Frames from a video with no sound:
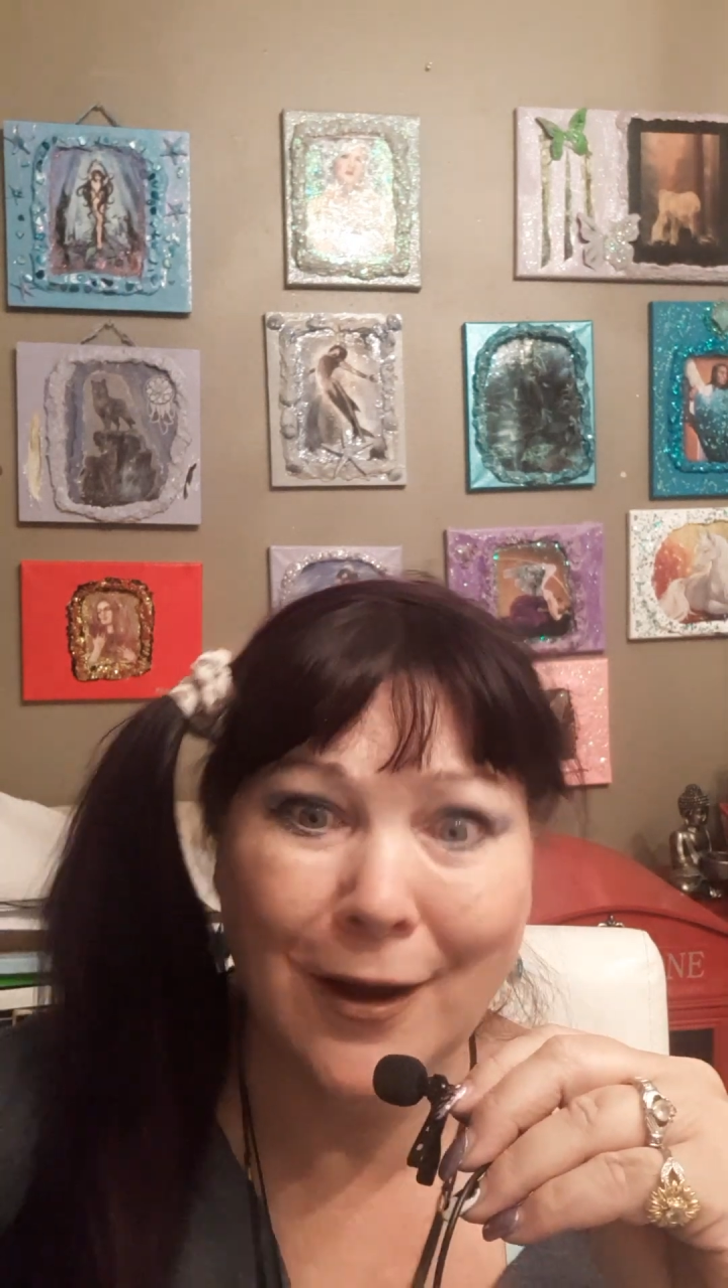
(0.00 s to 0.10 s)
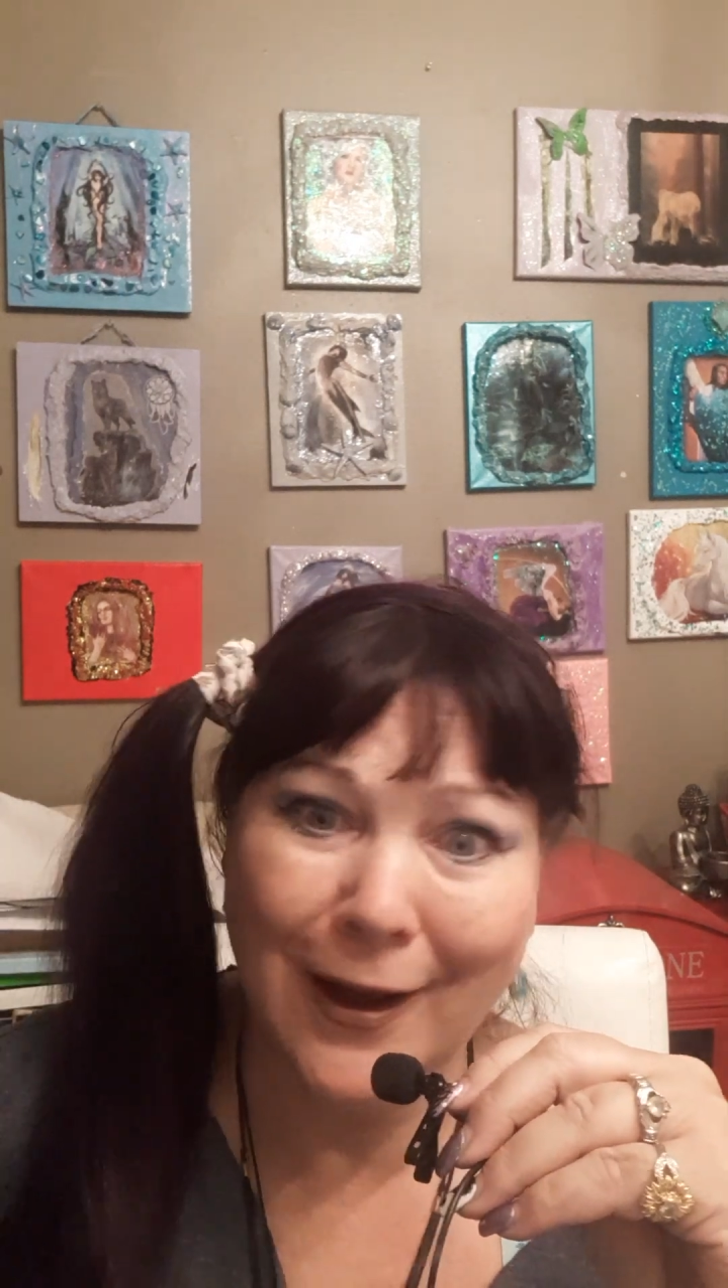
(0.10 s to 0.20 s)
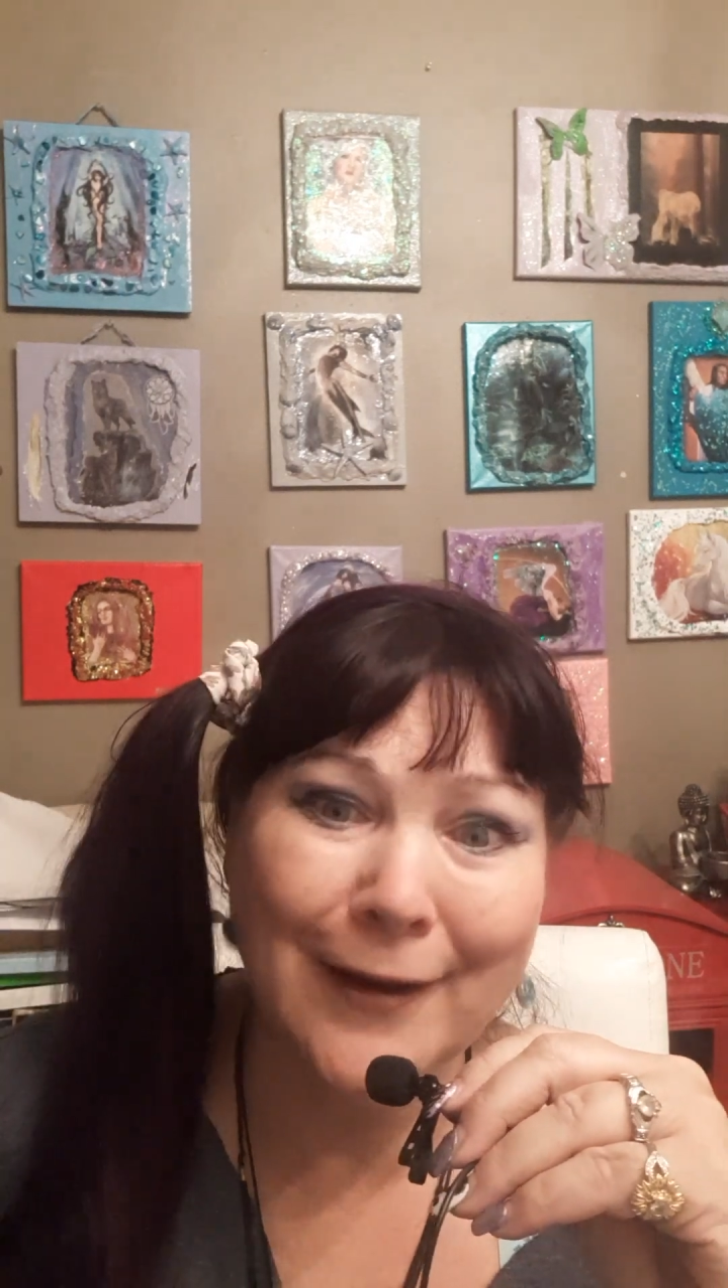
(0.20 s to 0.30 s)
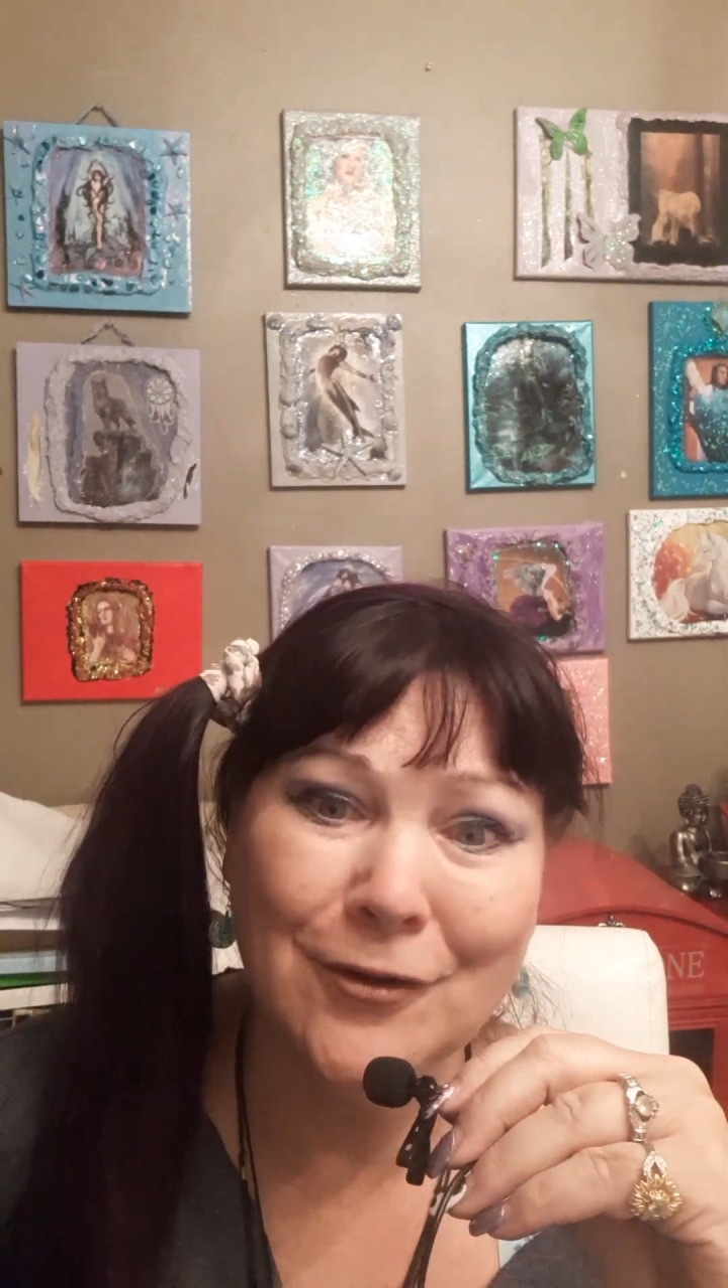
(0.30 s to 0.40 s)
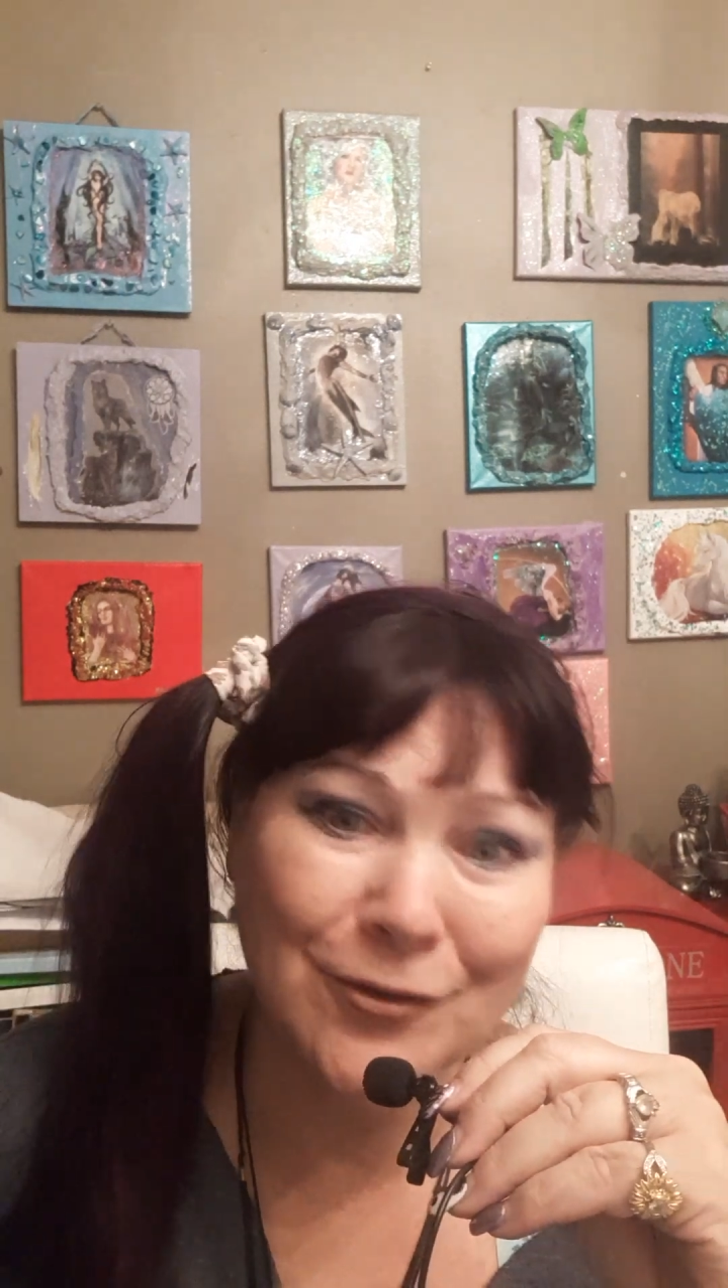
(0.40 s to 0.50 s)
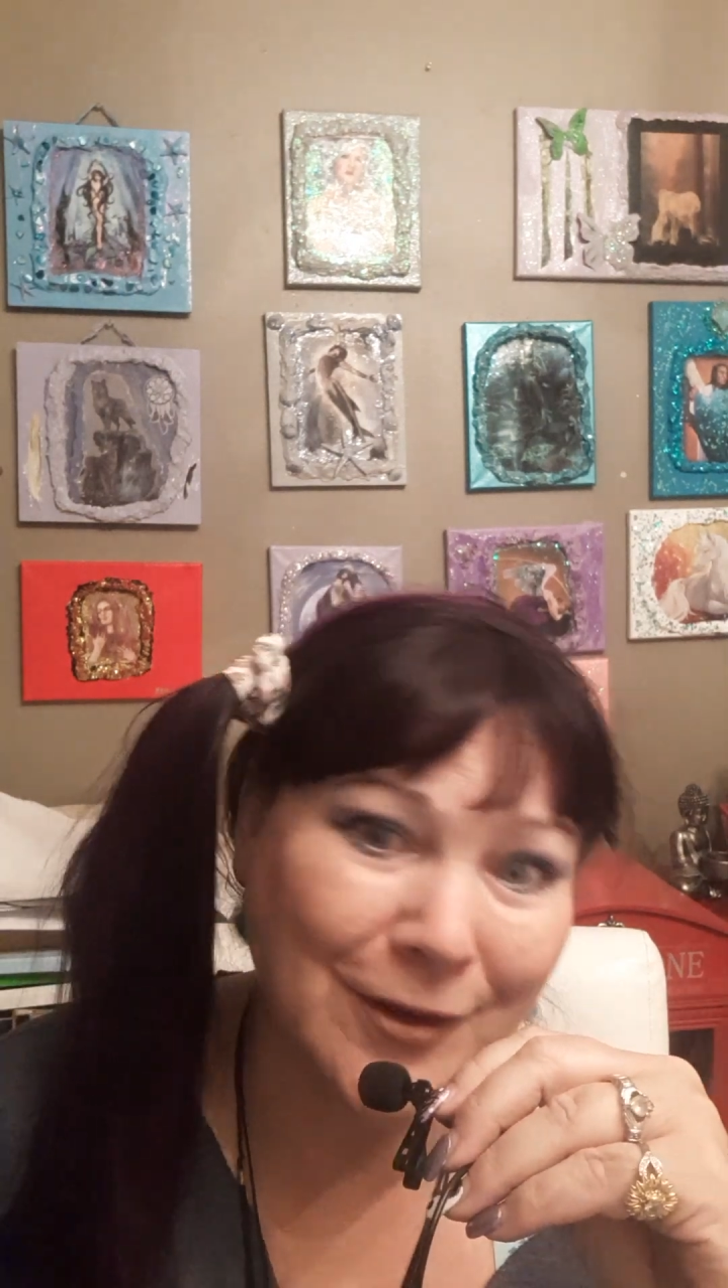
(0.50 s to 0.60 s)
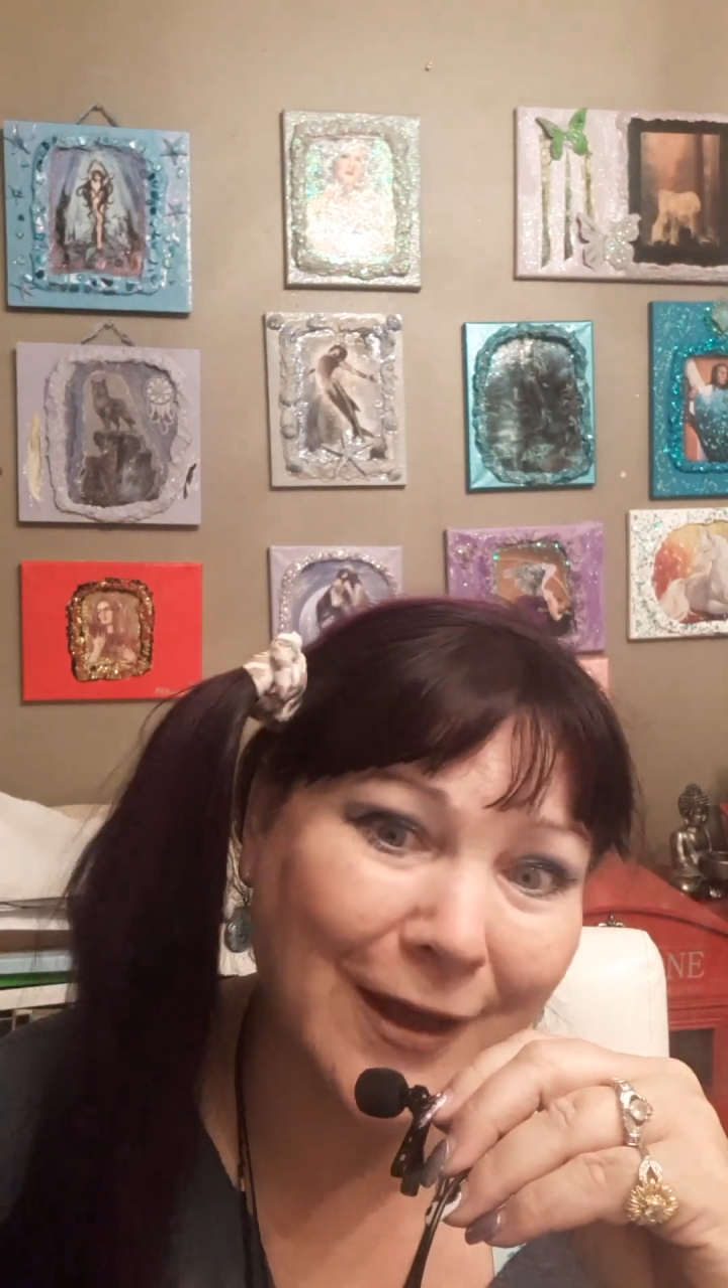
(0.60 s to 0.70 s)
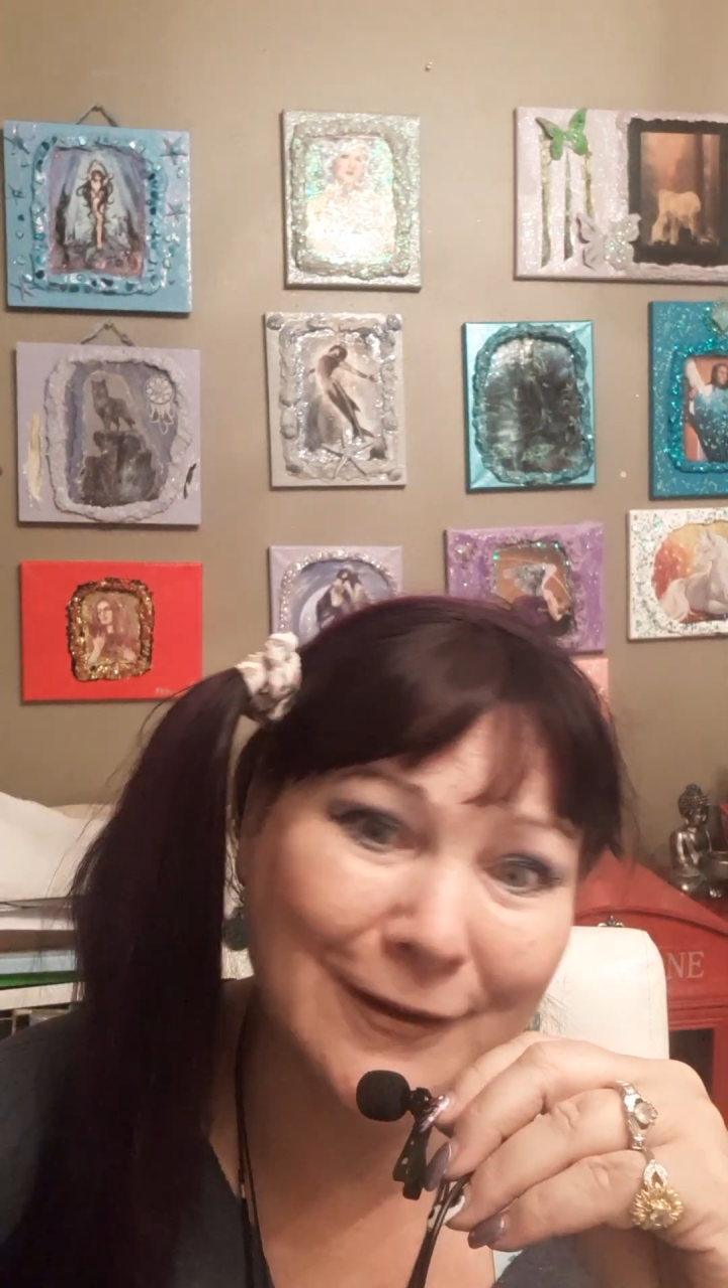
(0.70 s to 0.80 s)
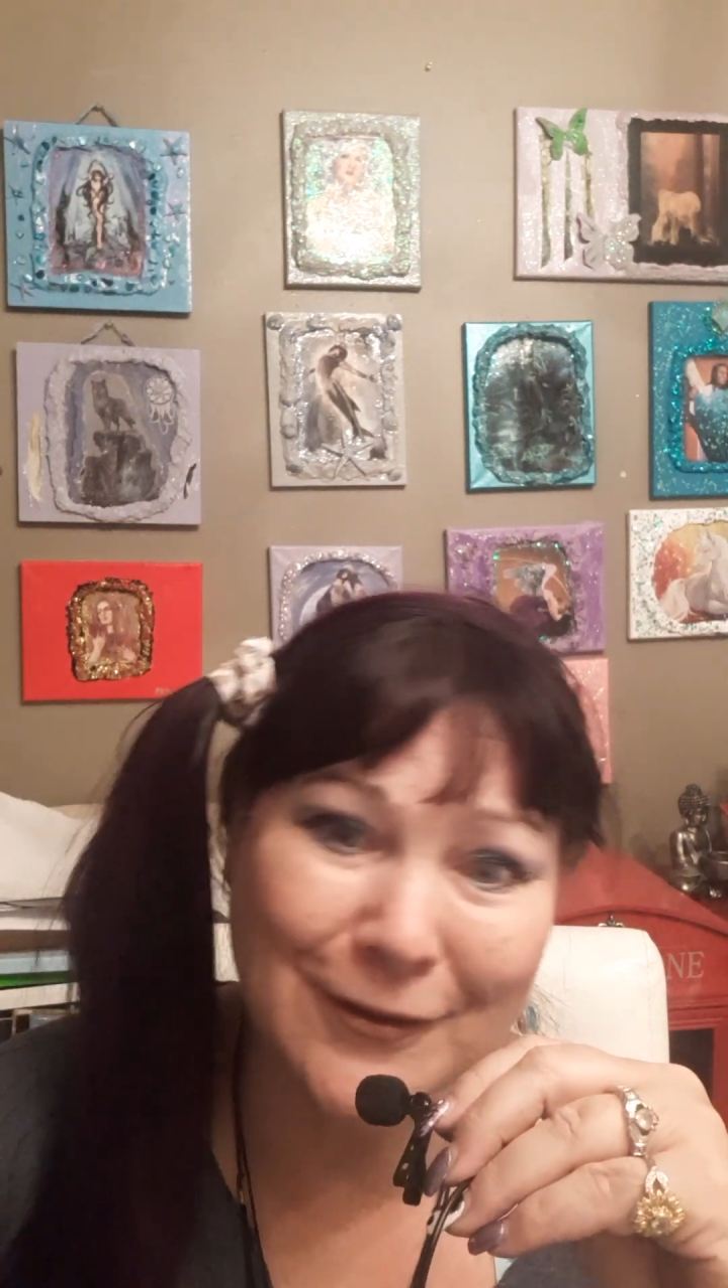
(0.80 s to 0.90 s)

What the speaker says: I know that